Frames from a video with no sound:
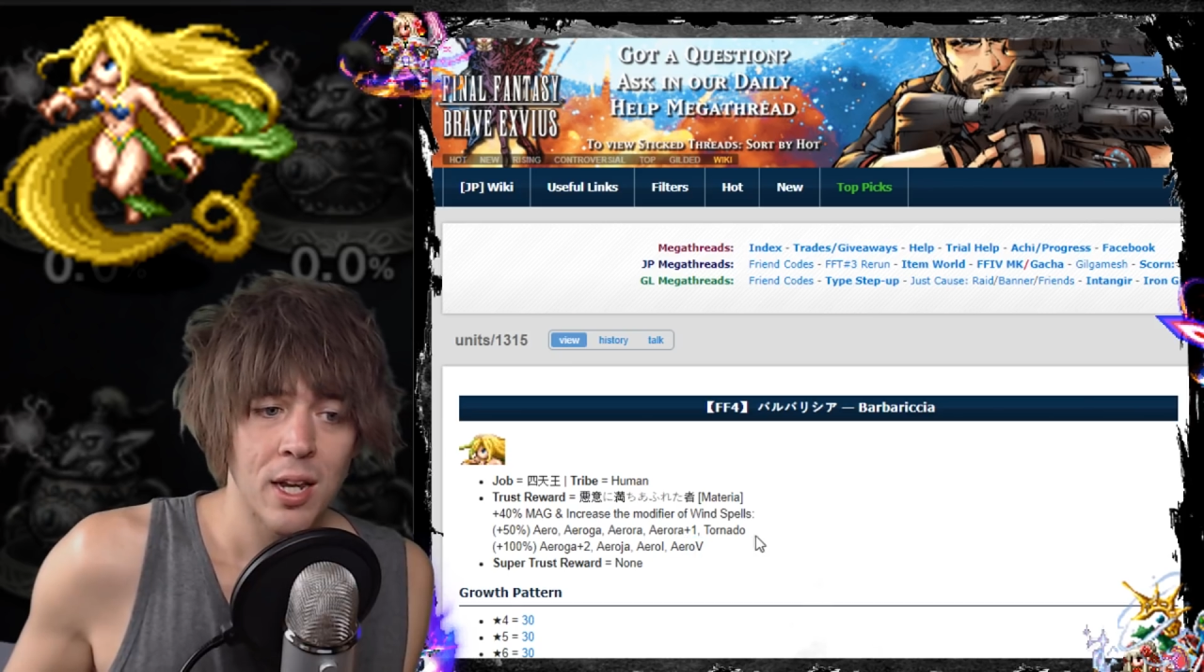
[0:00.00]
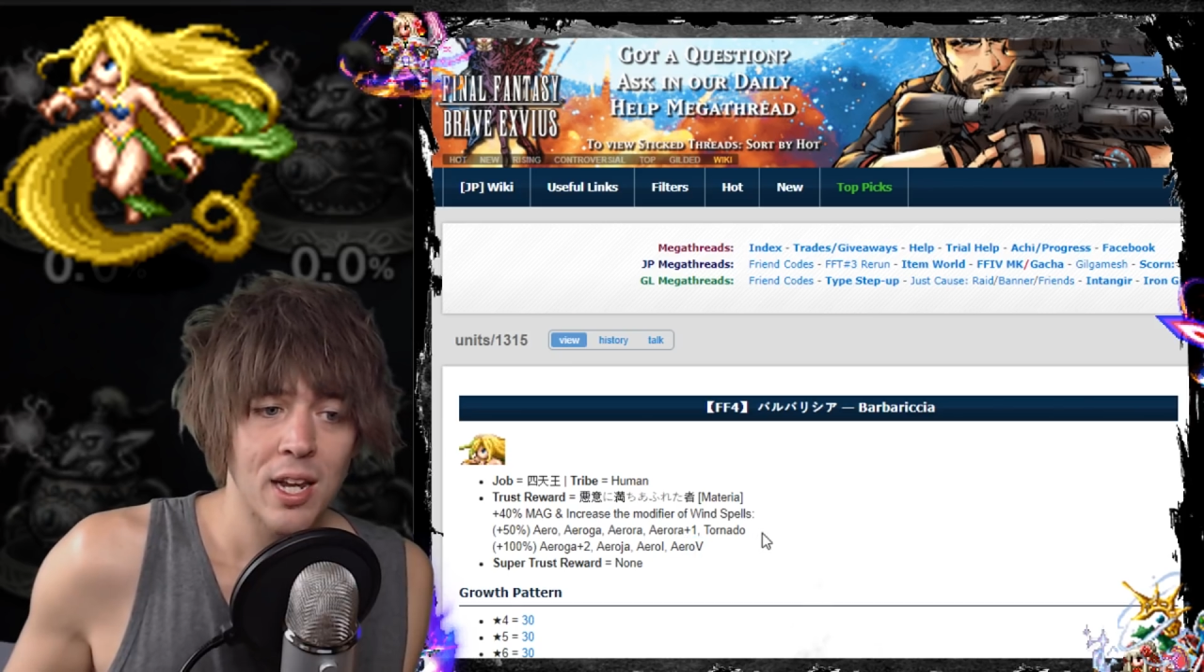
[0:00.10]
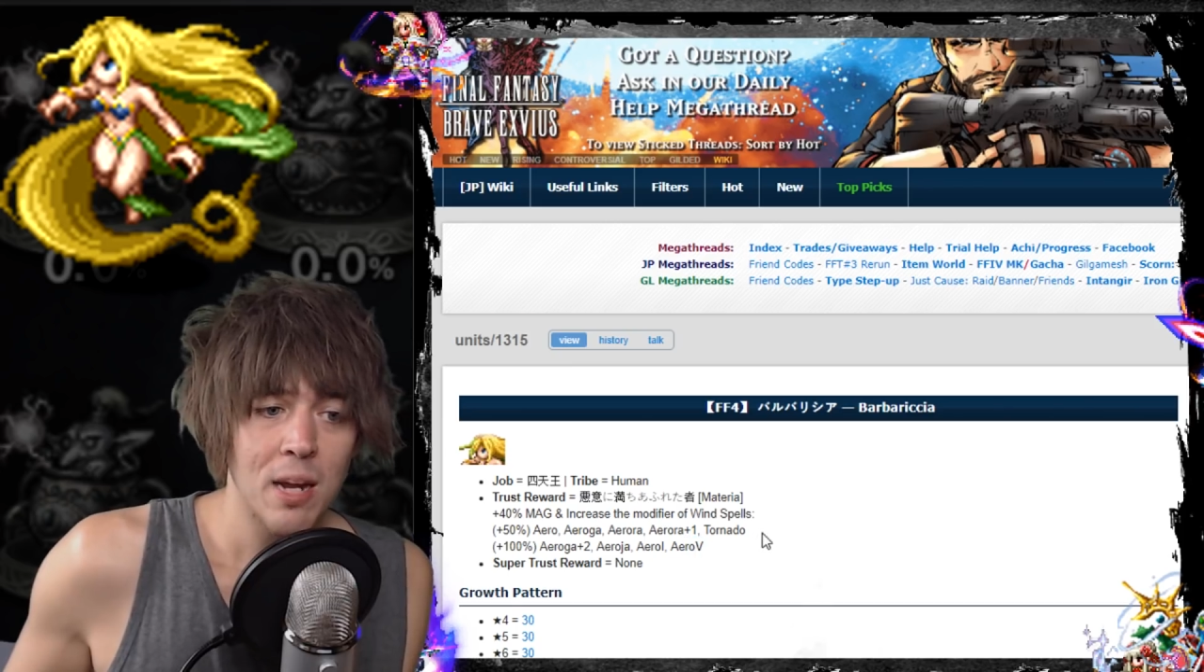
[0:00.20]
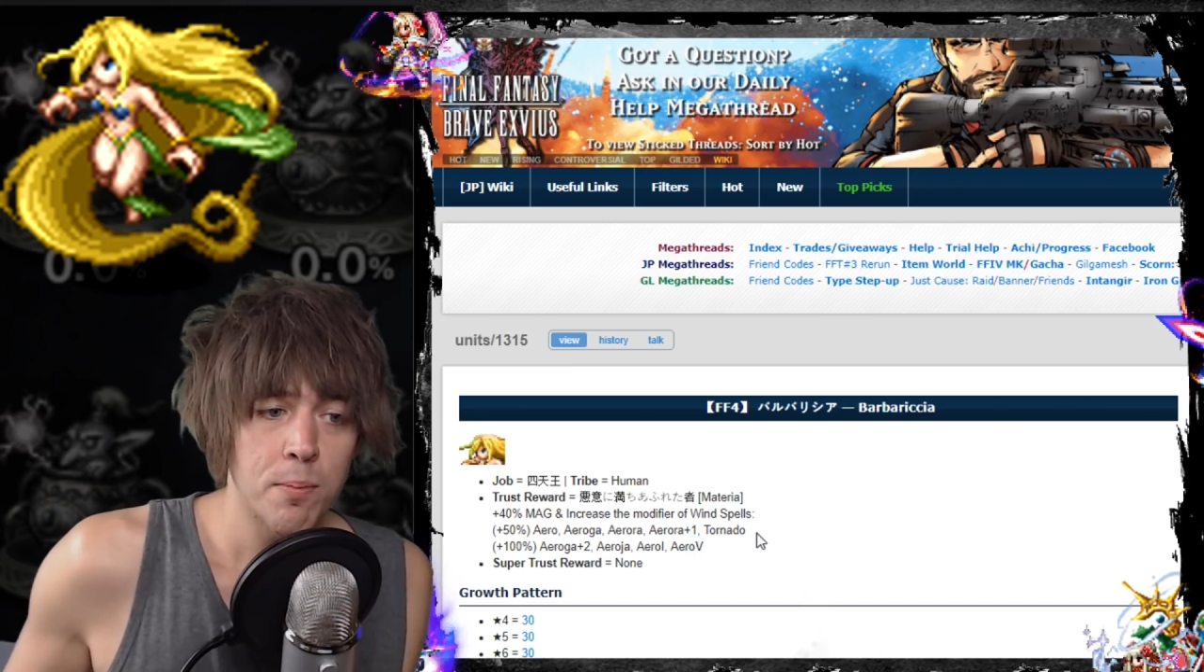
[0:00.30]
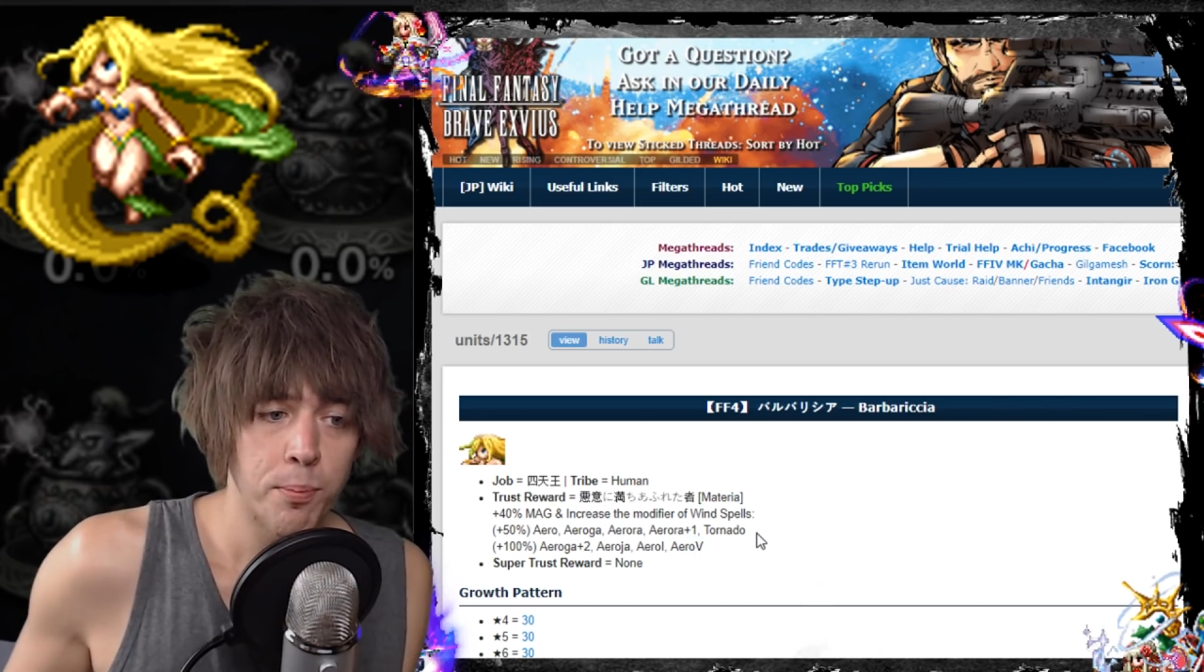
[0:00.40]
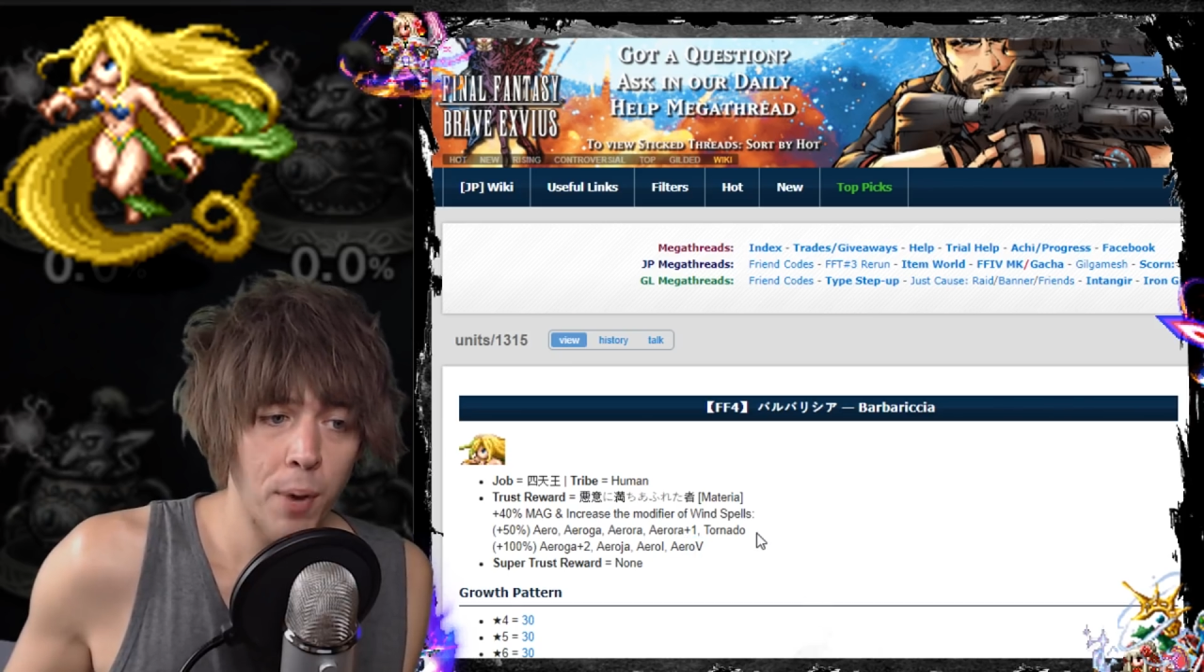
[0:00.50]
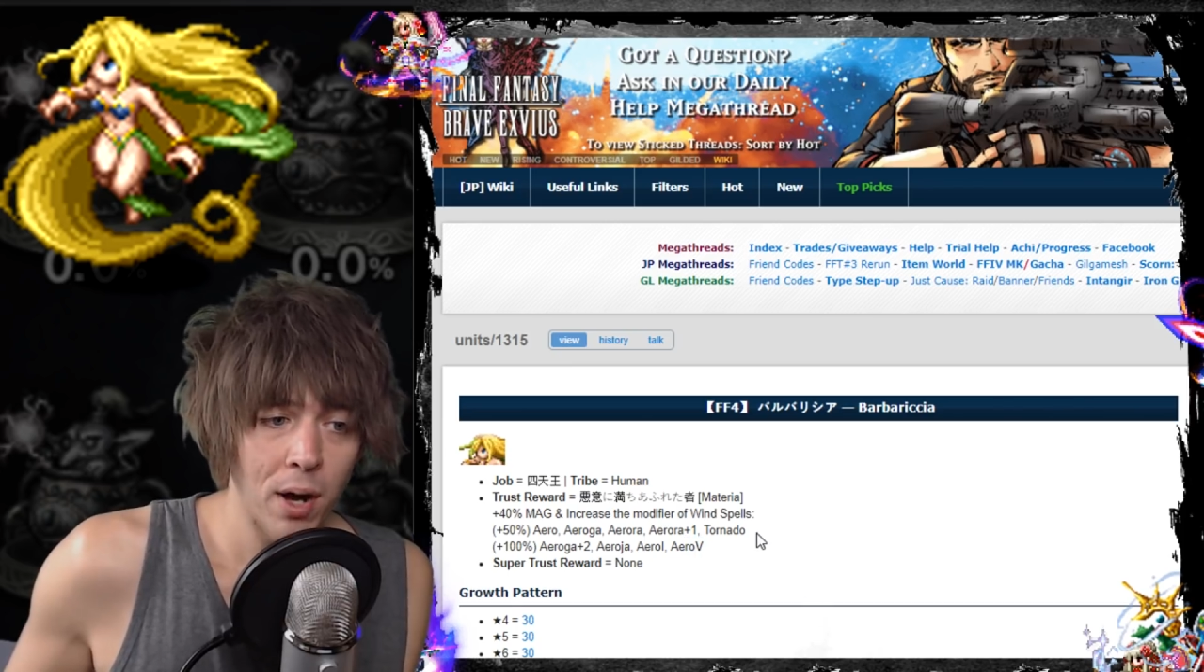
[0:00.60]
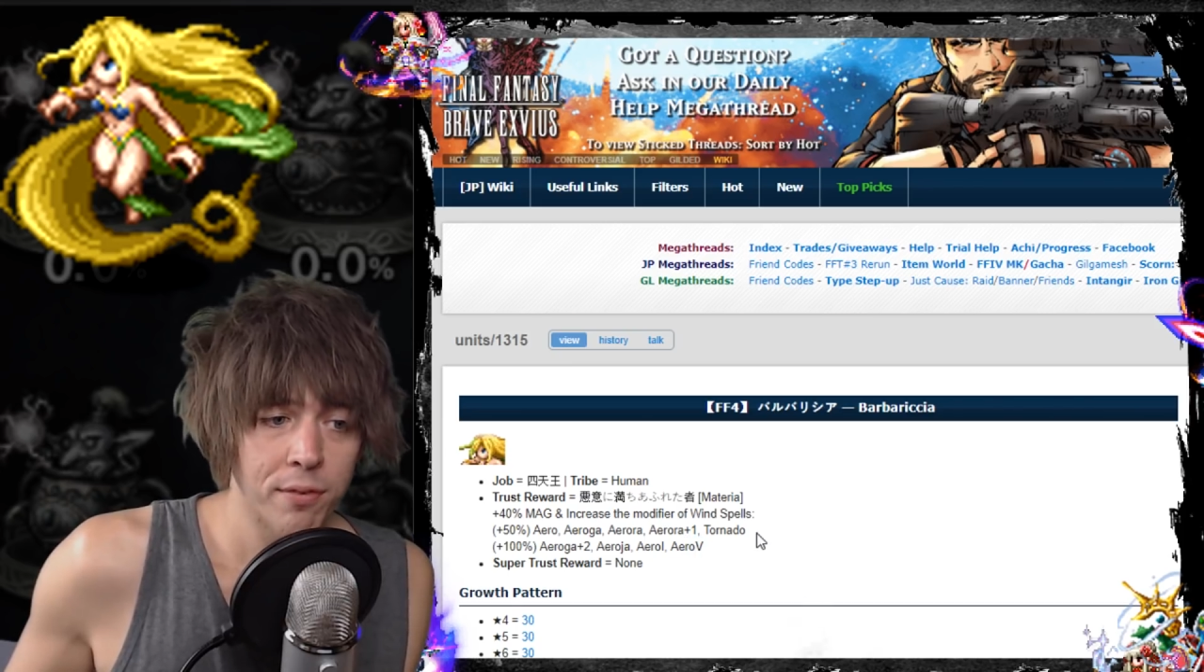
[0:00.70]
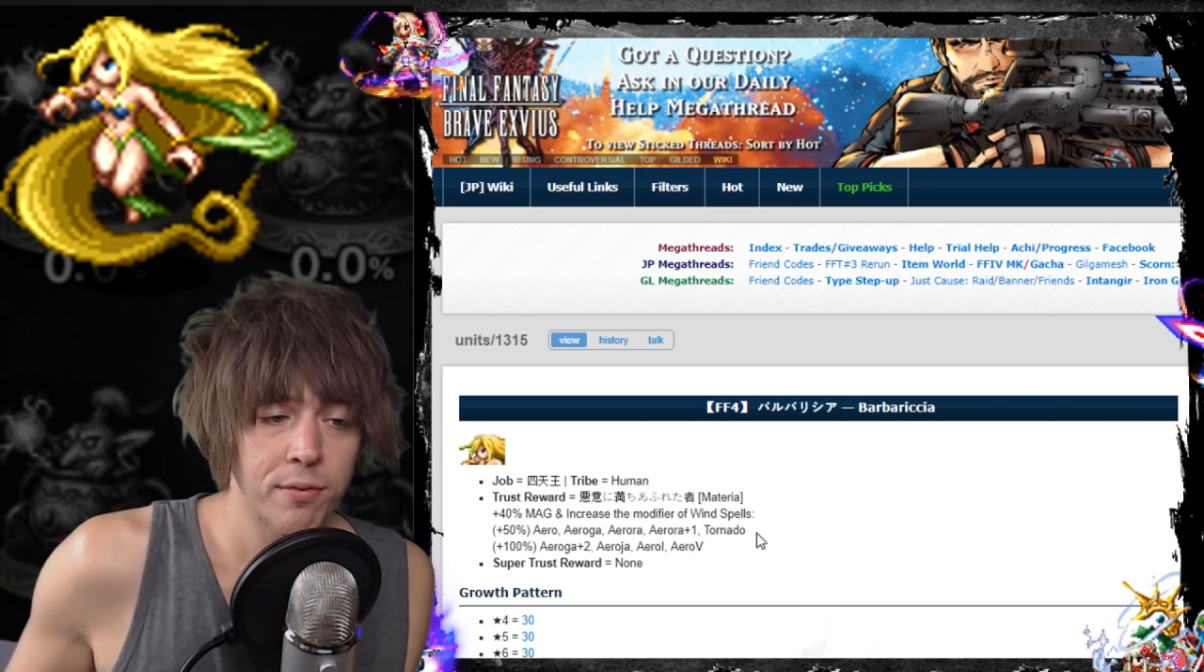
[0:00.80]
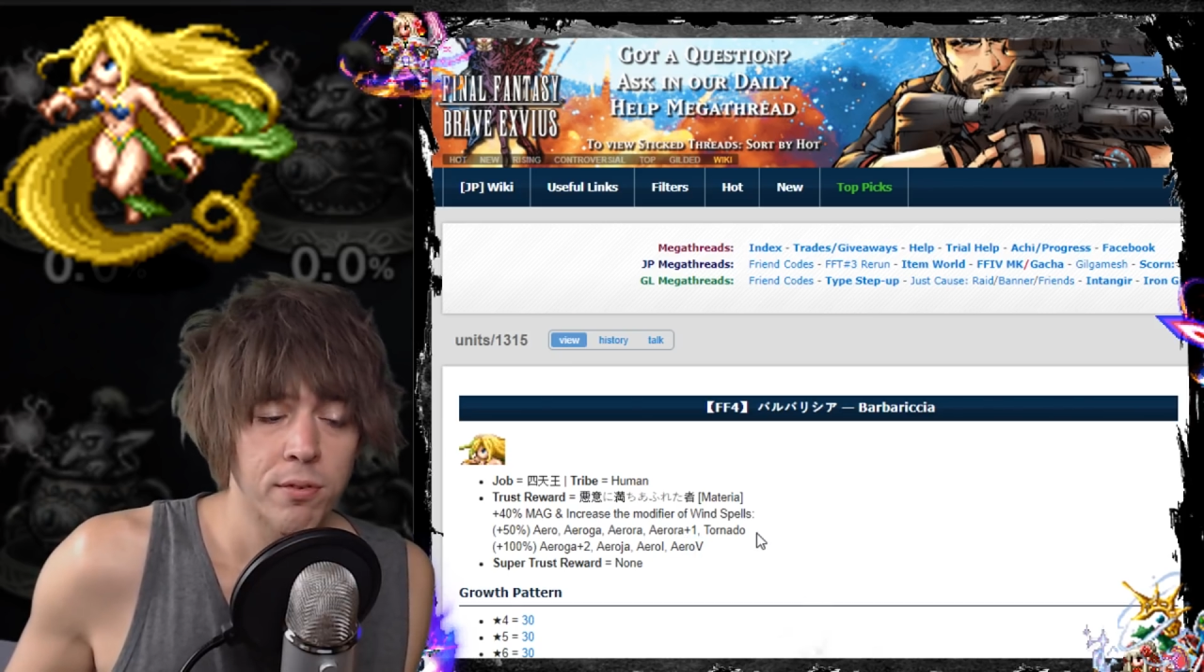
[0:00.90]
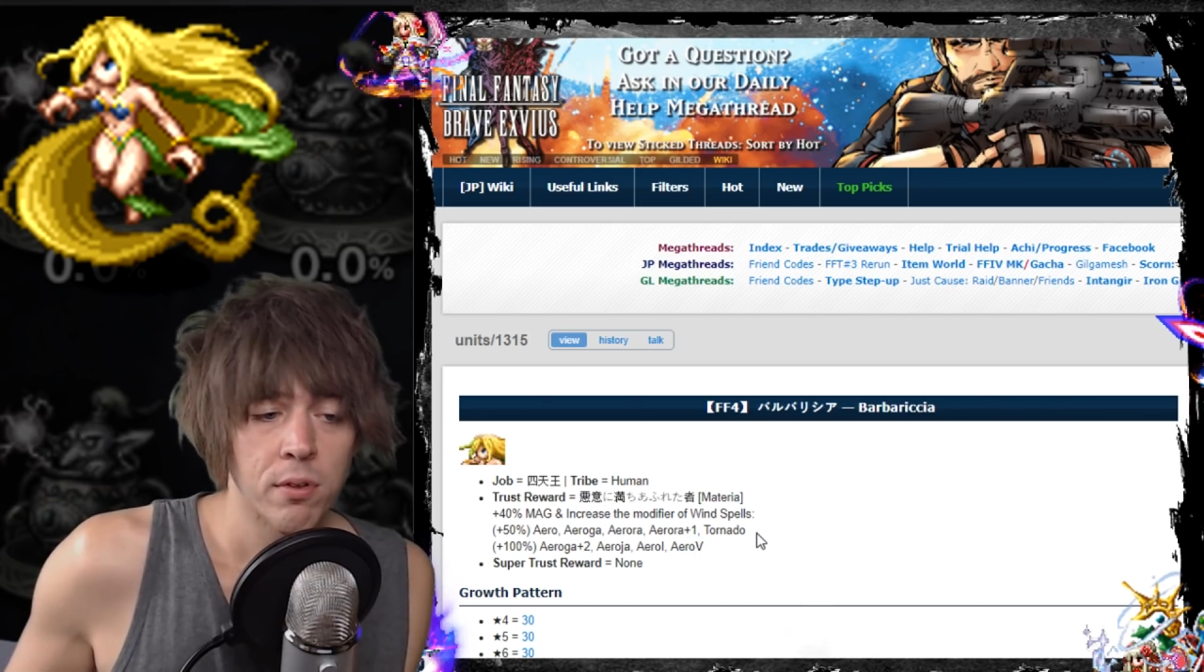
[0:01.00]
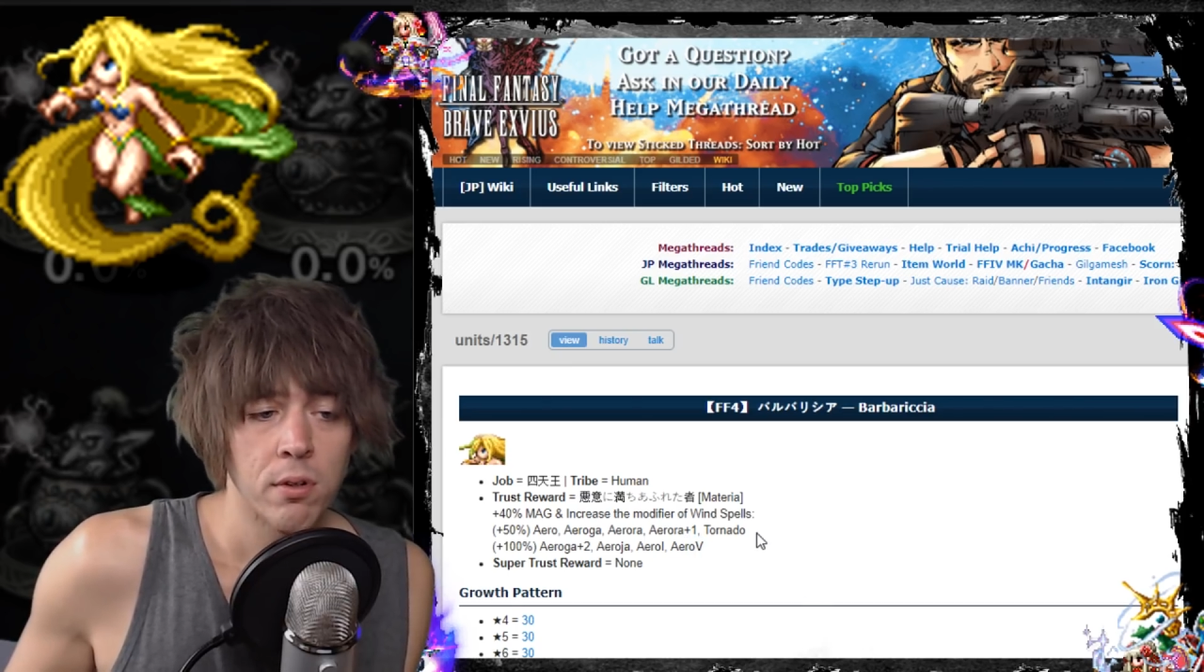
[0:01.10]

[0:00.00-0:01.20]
can buff